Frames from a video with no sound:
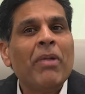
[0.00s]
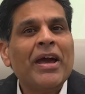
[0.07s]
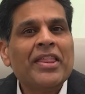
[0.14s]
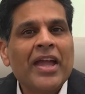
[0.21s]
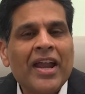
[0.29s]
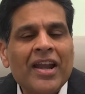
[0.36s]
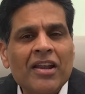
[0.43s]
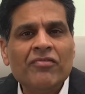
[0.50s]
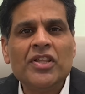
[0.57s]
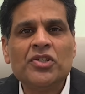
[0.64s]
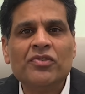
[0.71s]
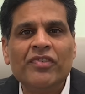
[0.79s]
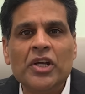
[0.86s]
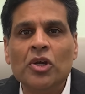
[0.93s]
By the end of
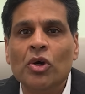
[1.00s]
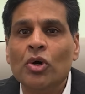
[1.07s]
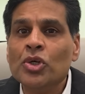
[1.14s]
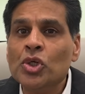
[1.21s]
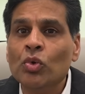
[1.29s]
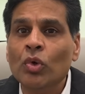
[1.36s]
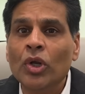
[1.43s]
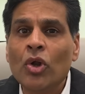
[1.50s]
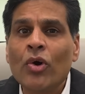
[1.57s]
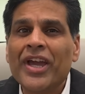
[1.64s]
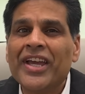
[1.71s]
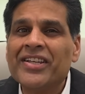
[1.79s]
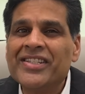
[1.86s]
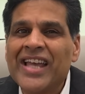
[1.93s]
this video, you will know
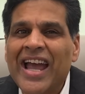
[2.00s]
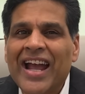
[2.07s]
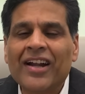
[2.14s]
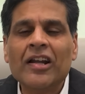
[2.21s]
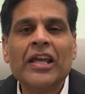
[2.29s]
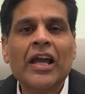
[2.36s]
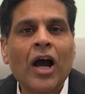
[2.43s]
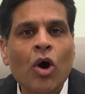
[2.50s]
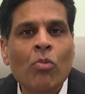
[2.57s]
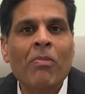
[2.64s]
exactly how